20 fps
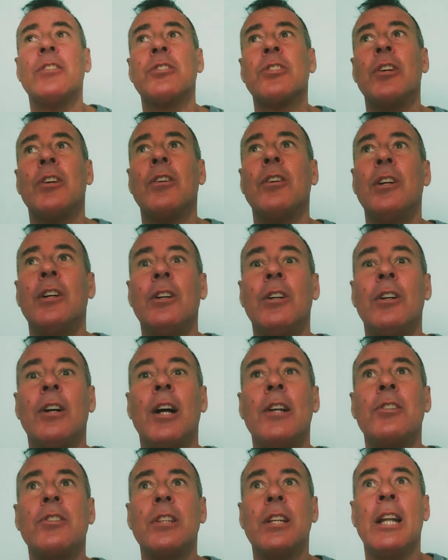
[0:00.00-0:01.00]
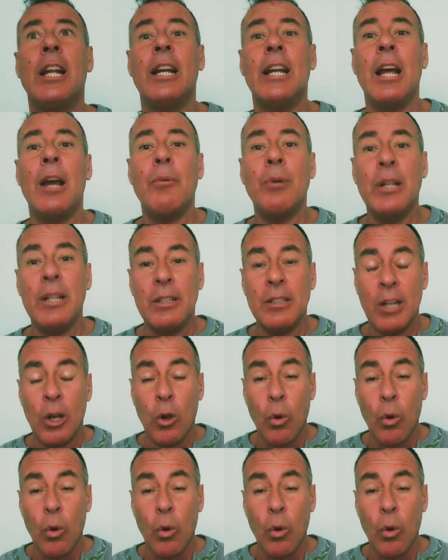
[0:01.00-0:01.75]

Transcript: So the